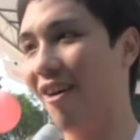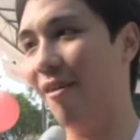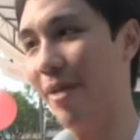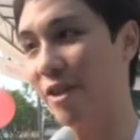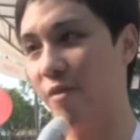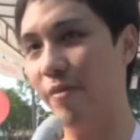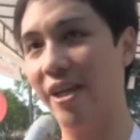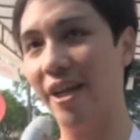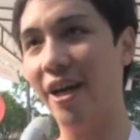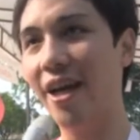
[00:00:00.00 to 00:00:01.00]
on mainstream
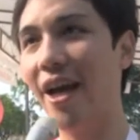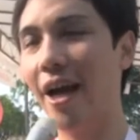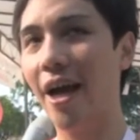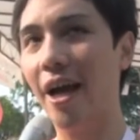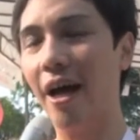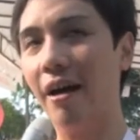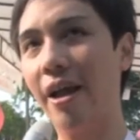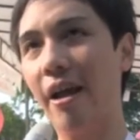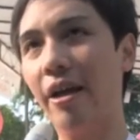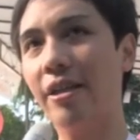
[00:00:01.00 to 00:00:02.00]
media. Uh,
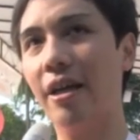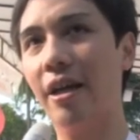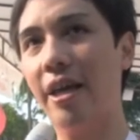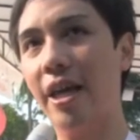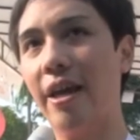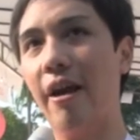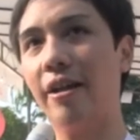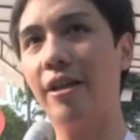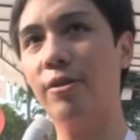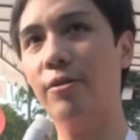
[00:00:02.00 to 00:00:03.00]
character, uh, gay
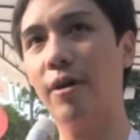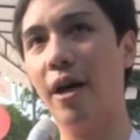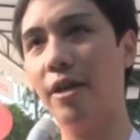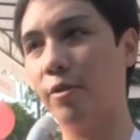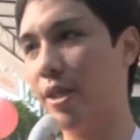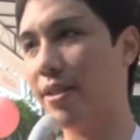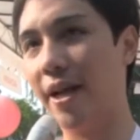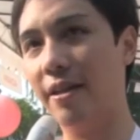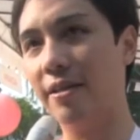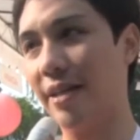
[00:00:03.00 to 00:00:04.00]
characters who are
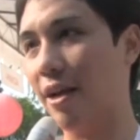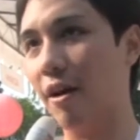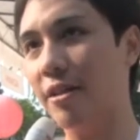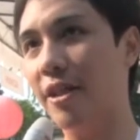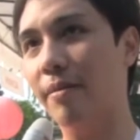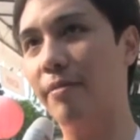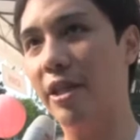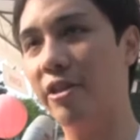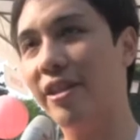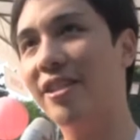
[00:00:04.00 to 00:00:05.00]
suicidal, psychotic,
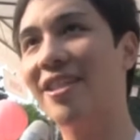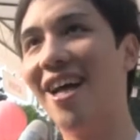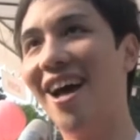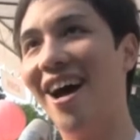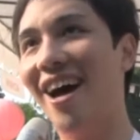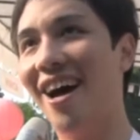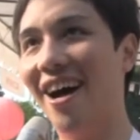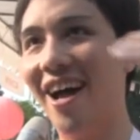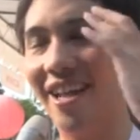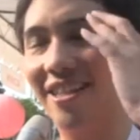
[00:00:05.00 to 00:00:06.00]
murderous,
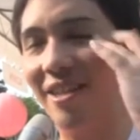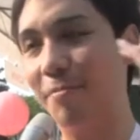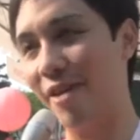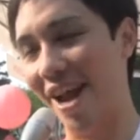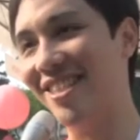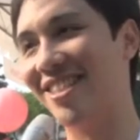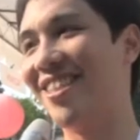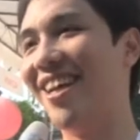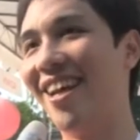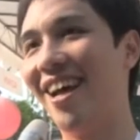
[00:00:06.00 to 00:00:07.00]
uh, and
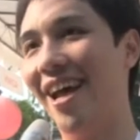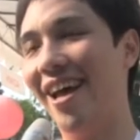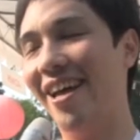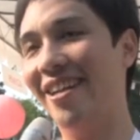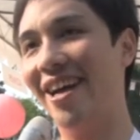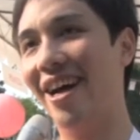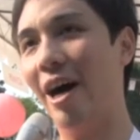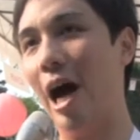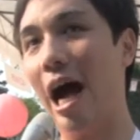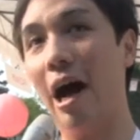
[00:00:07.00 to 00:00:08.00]
depressed, and
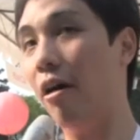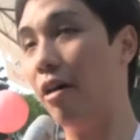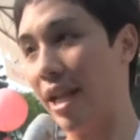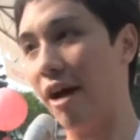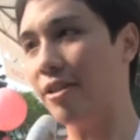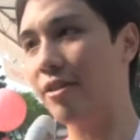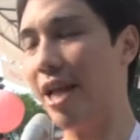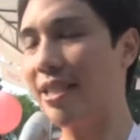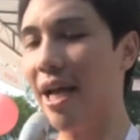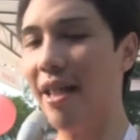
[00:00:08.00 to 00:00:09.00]
uh, are all allowed. So
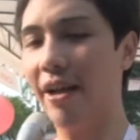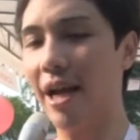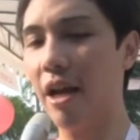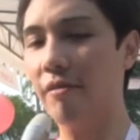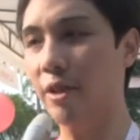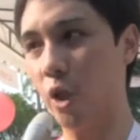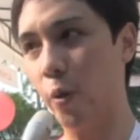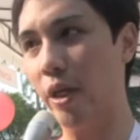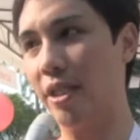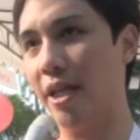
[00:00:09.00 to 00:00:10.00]
that's the kind of
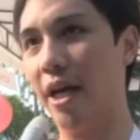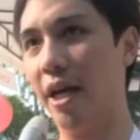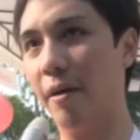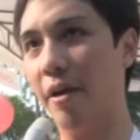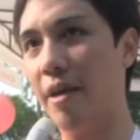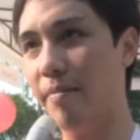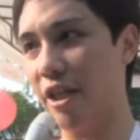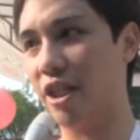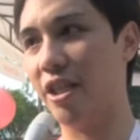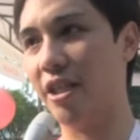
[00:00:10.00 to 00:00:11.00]
skewed uh,
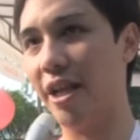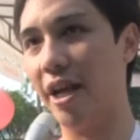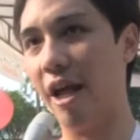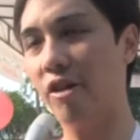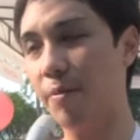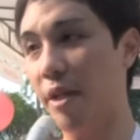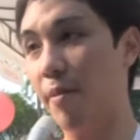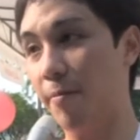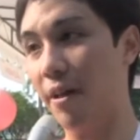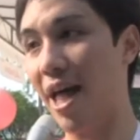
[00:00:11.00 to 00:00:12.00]
image that LGBT
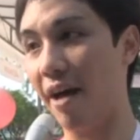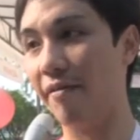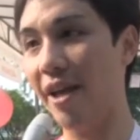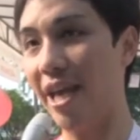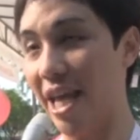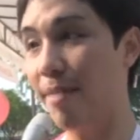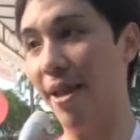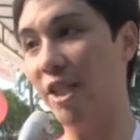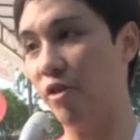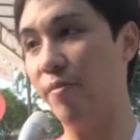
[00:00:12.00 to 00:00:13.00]
people have in
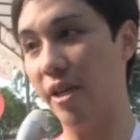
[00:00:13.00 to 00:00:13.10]
mainstream